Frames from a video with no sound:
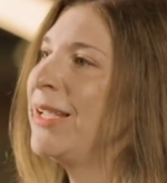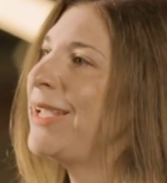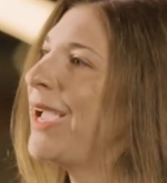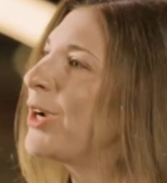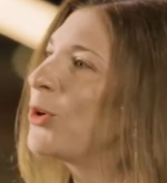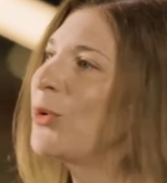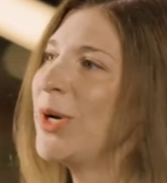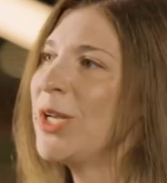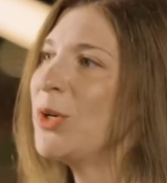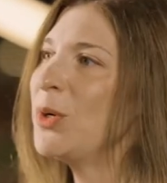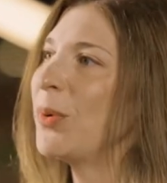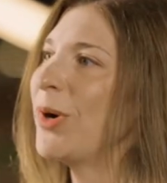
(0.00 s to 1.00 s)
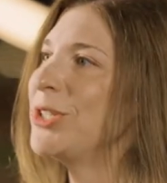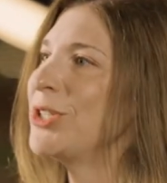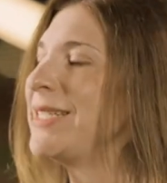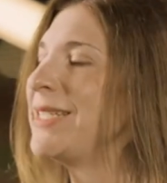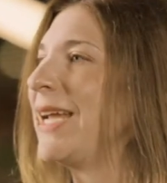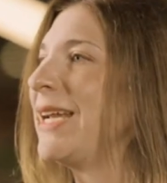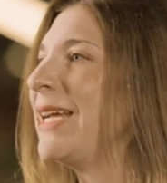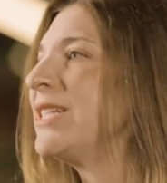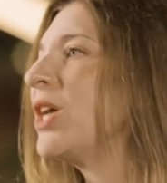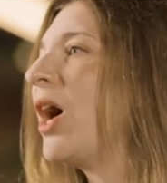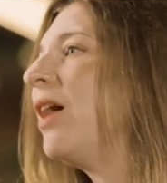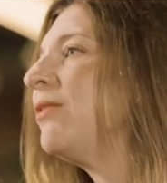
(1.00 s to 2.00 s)
yet critical project data
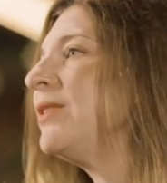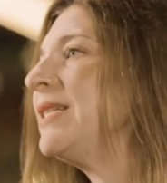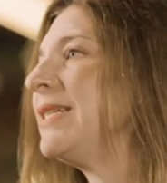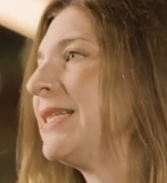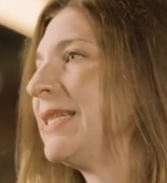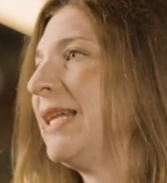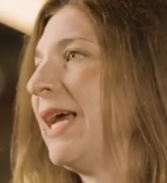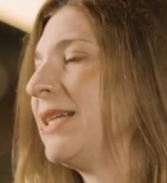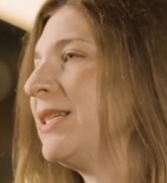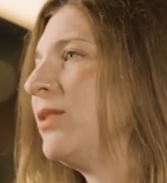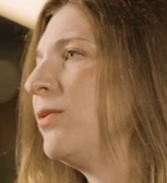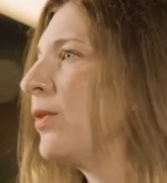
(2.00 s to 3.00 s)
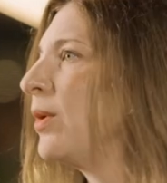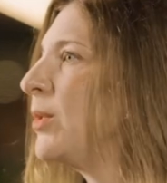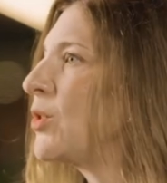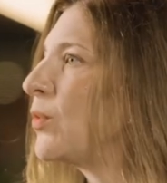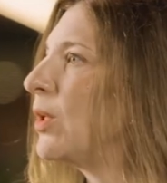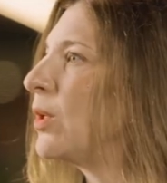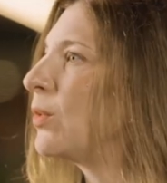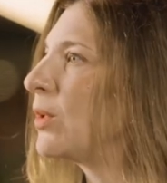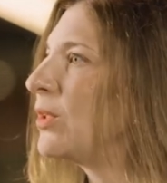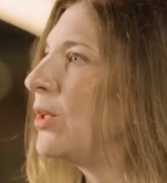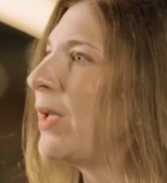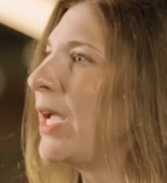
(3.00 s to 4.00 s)
is often disconnected from its
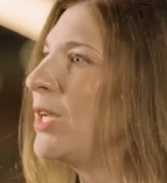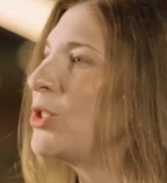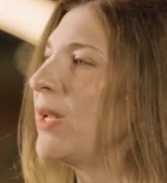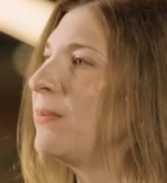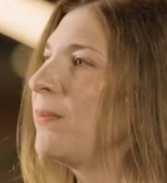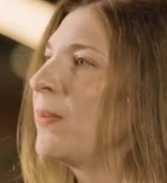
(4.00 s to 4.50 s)
real-world location.